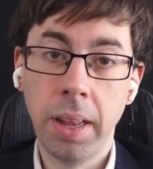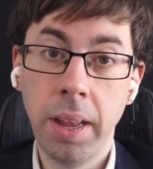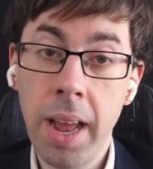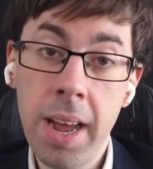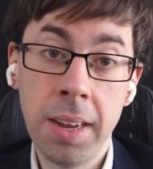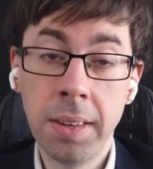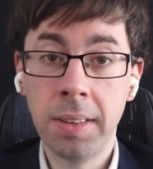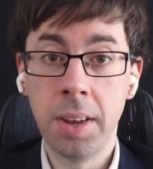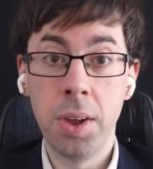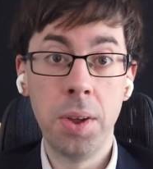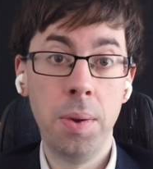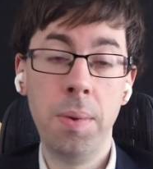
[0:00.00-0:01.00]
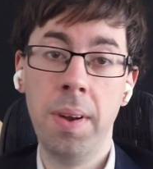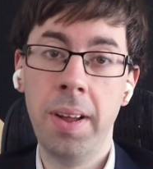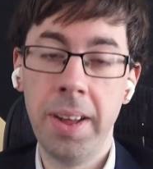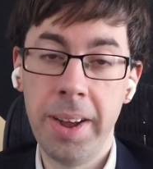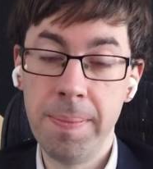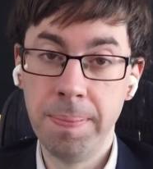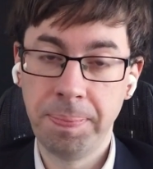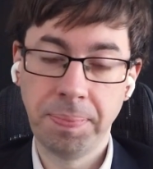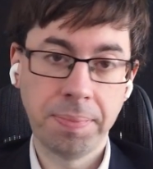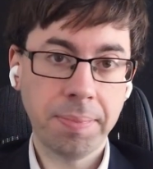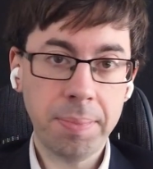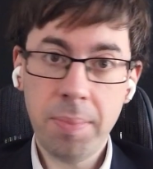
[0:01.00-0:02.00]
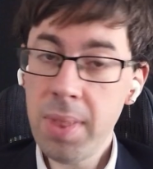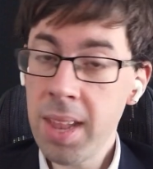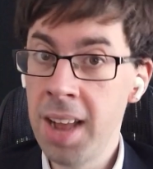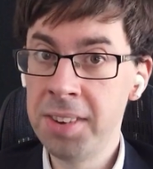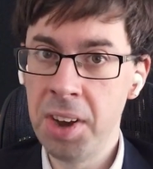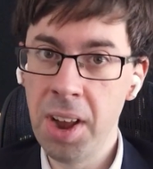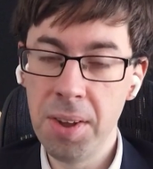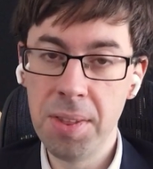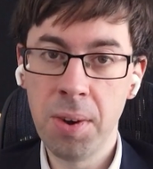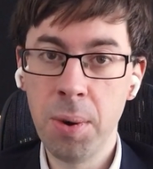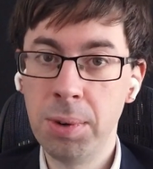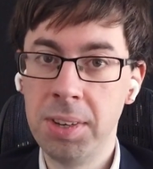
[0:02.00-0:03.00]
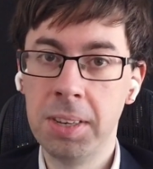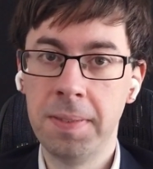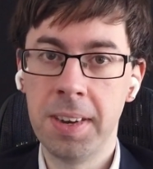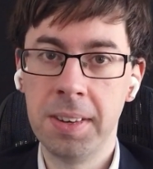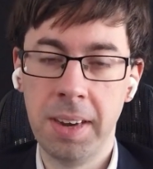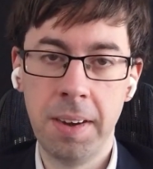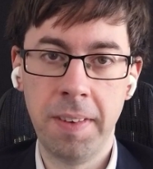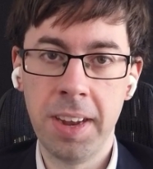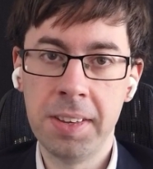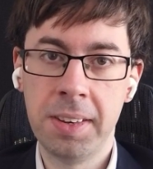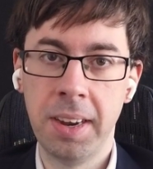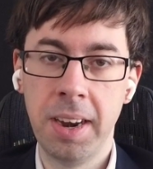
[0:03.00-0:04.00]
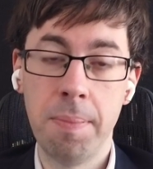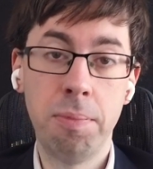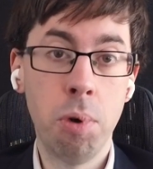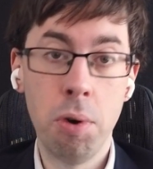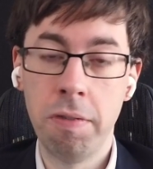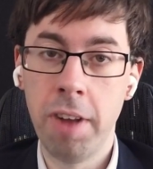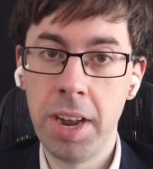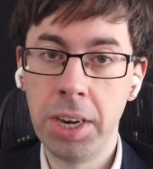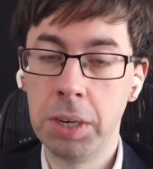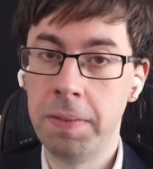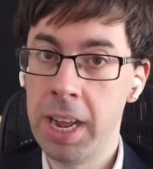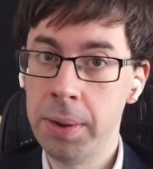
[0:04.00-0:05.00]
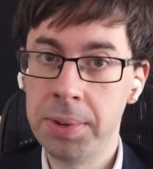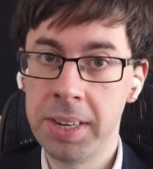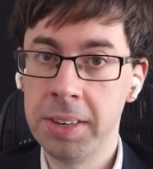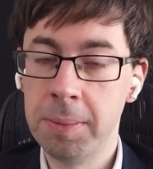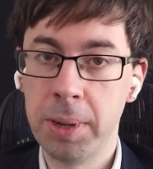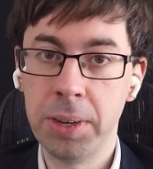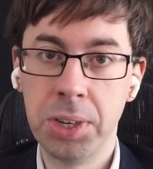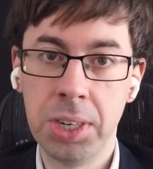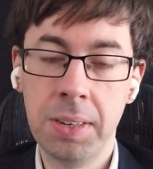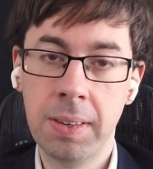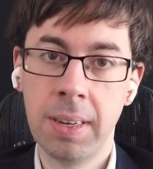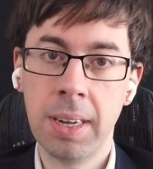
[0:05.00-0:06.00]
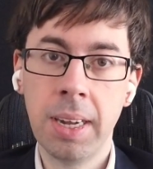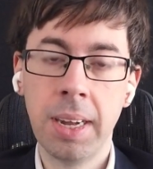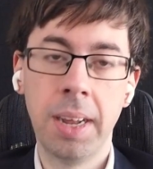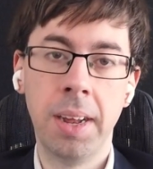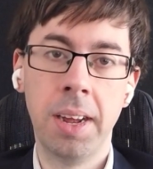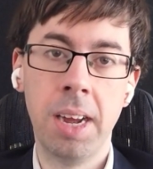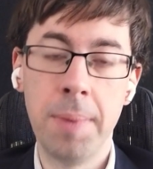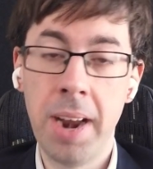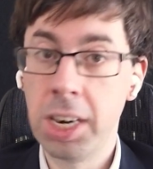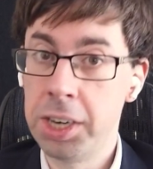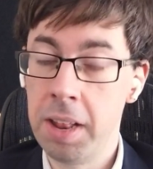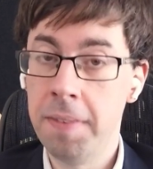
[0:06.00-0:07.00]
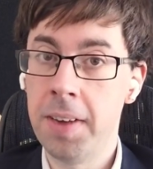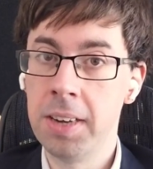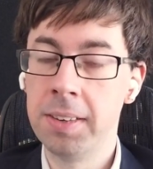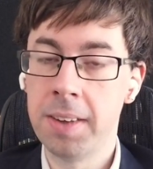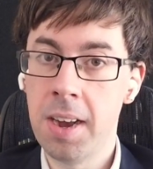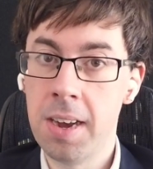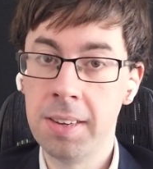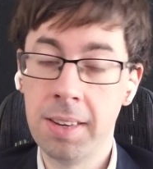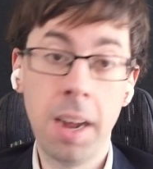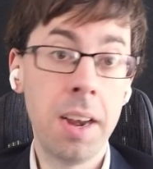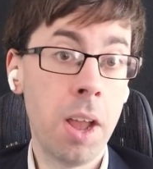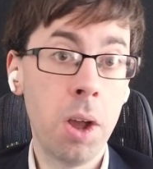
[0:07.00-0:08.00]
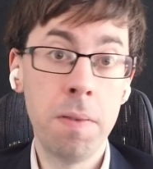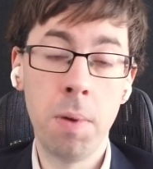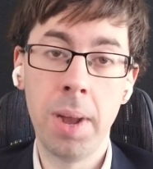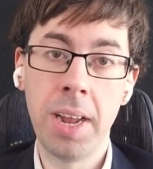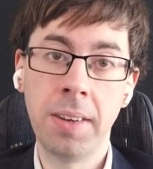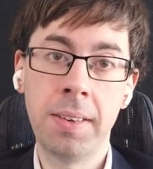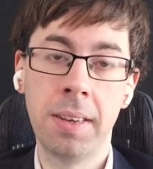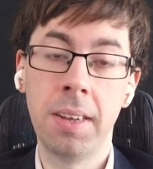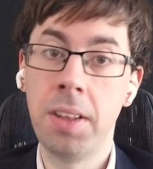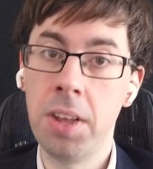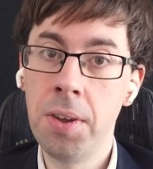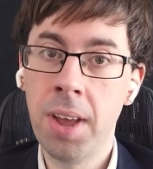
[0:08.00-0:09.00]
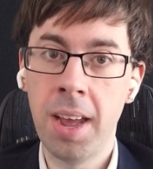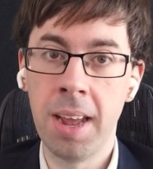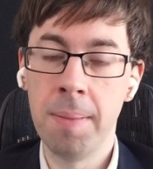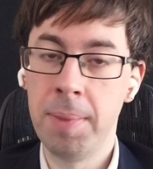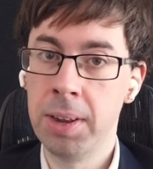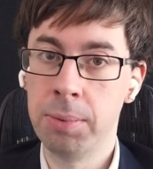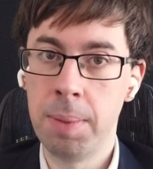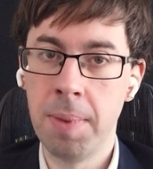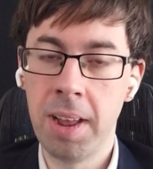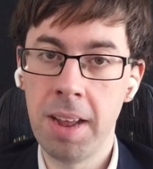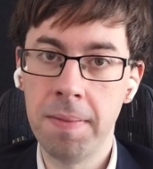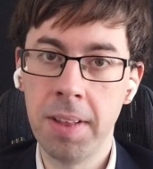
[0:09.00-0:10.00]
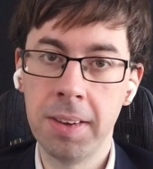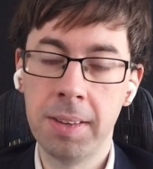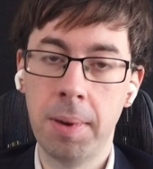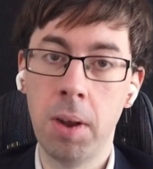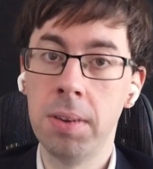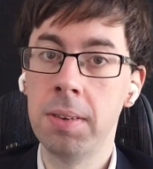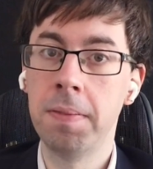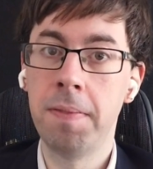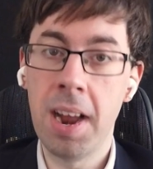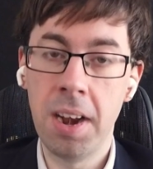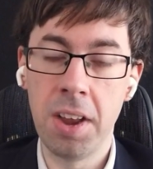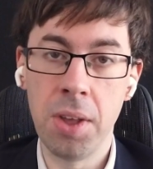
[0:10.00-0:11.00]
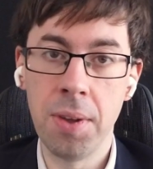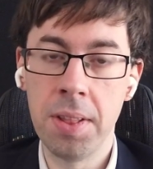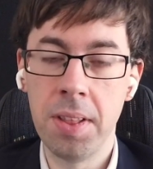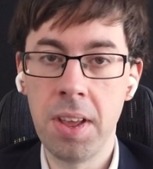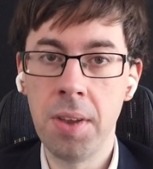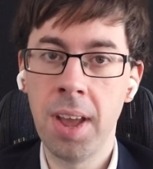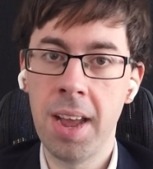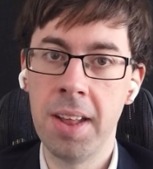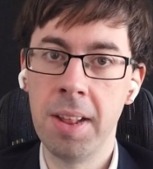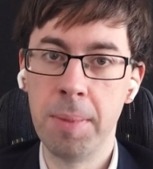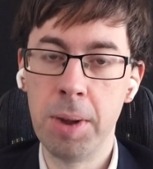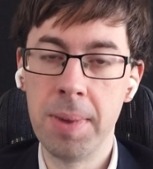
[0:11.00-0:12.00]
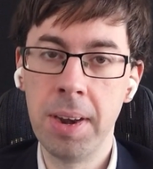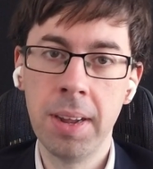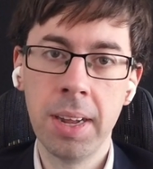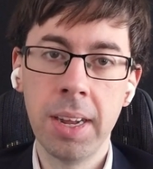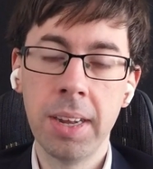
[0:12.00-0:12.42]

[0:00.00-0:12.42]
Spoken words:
Yeah, so as you know, the Courtiers funds invest in a broad range of equity exposures. And actually the funds are slightly overweight the UK because we believe there's lots of value in the UK at the moment.